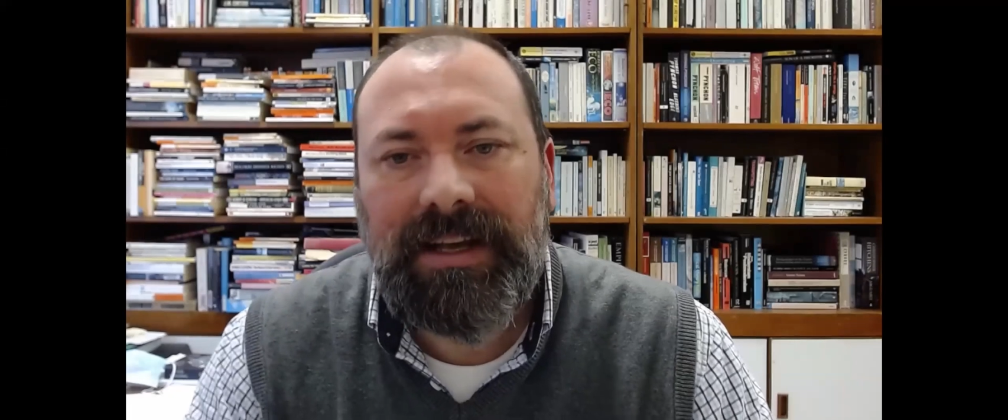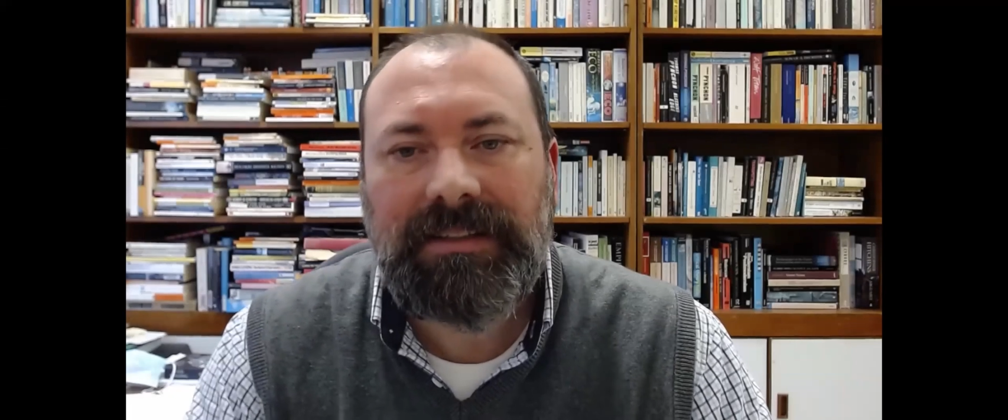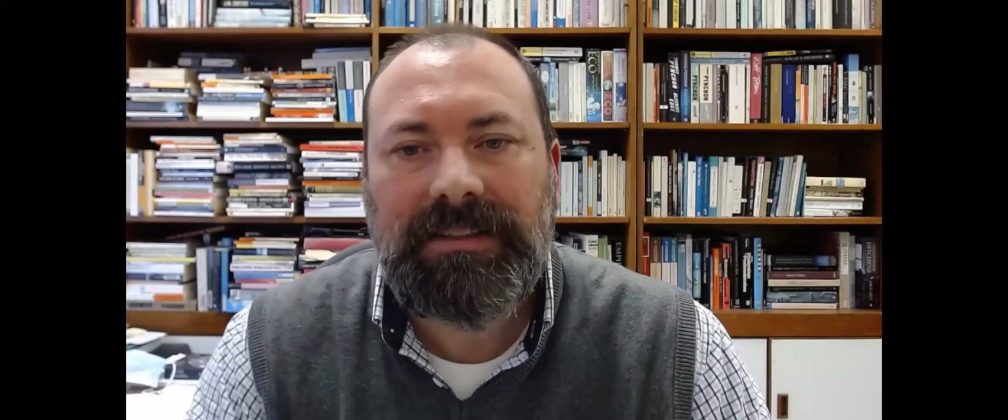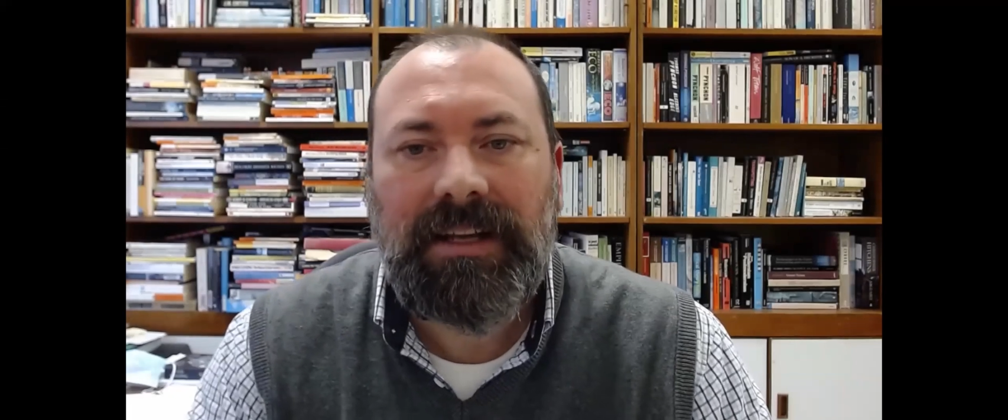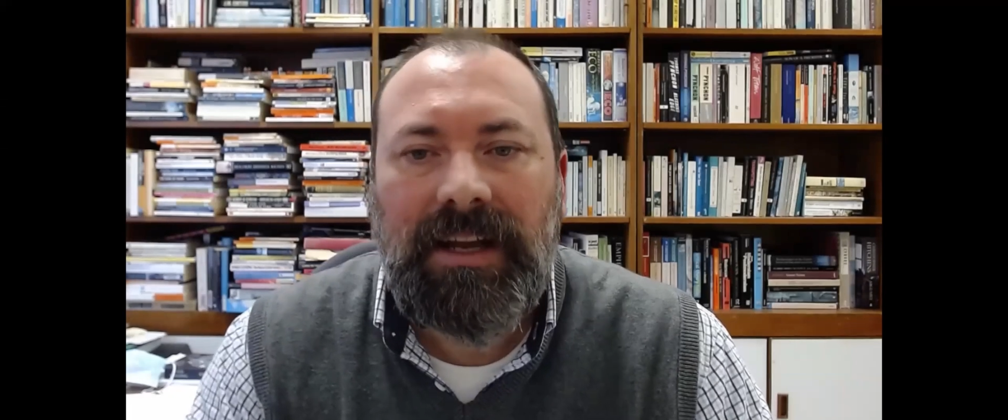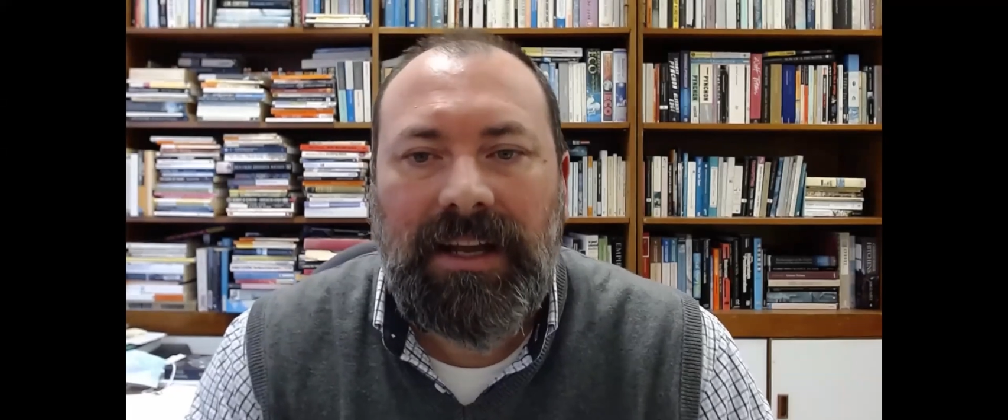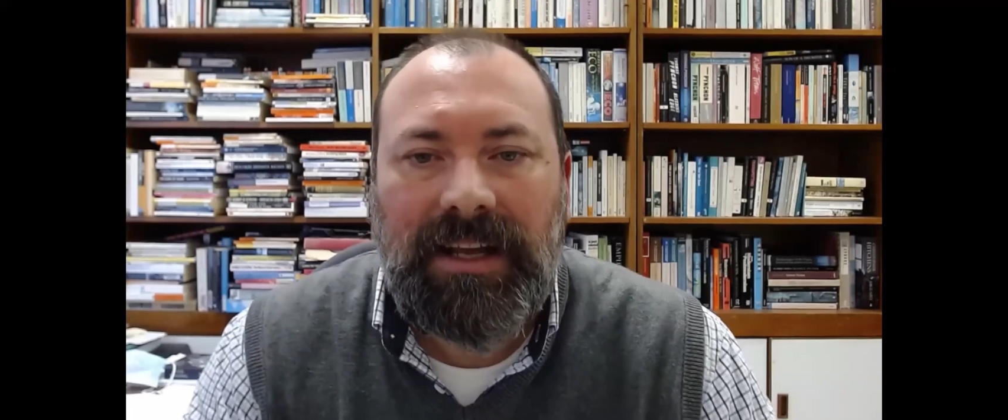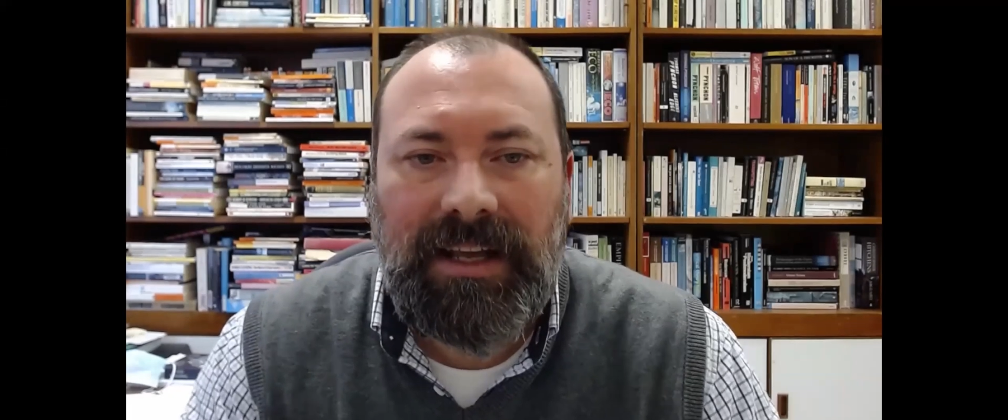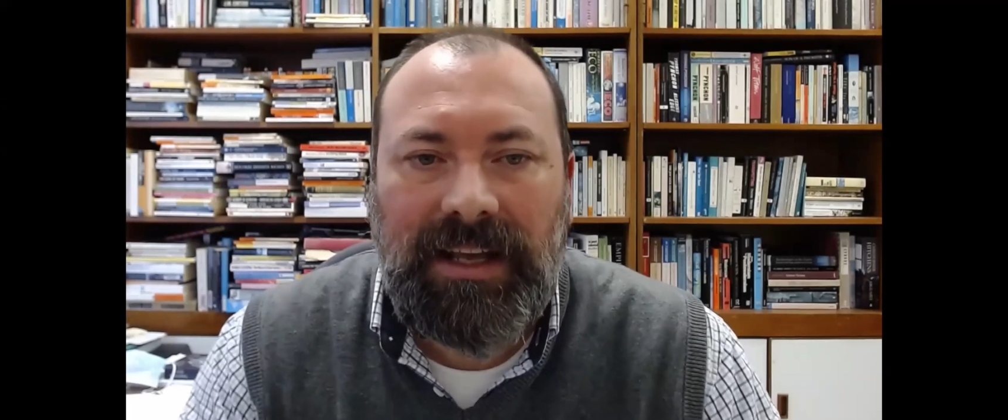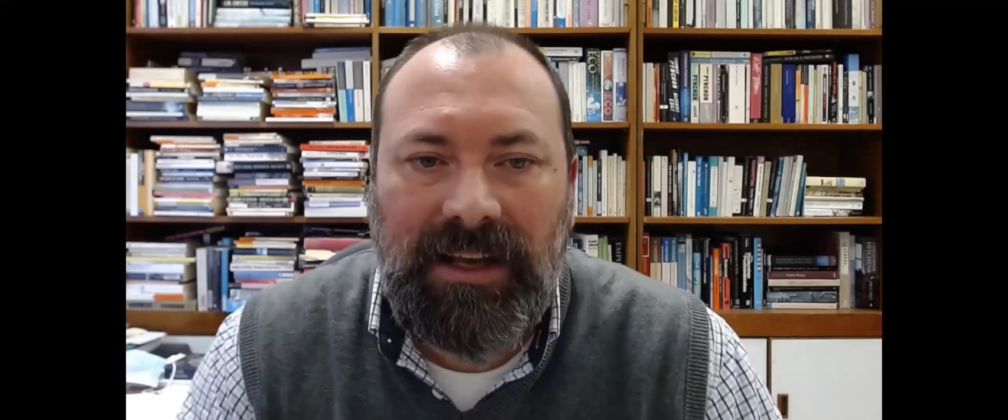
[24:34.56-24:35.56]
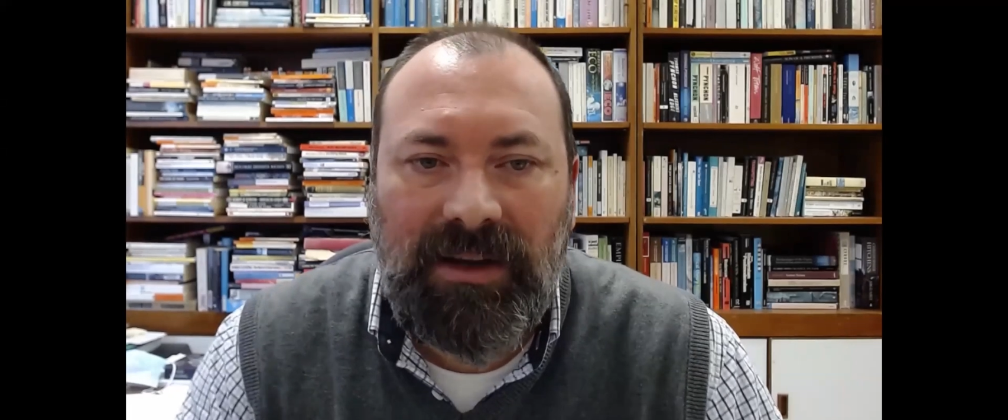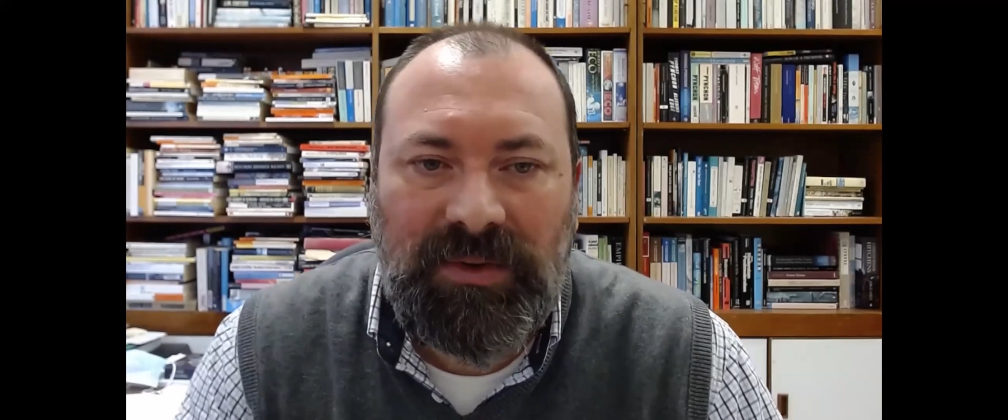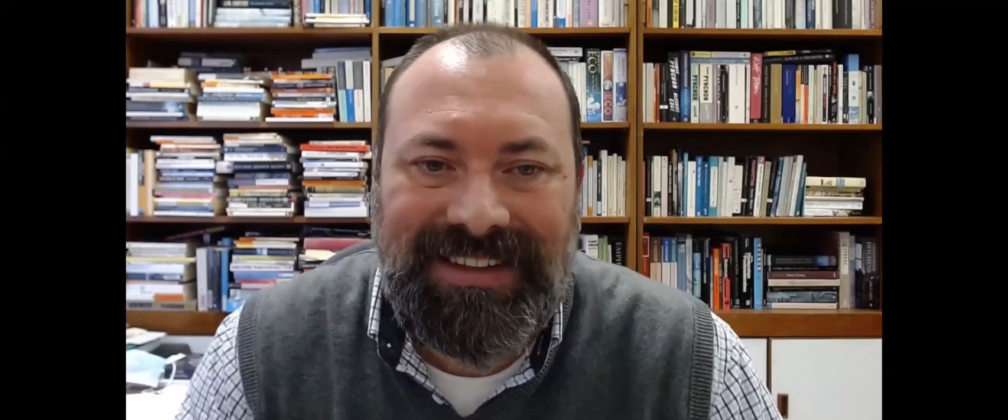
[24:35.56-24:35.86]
here was a simple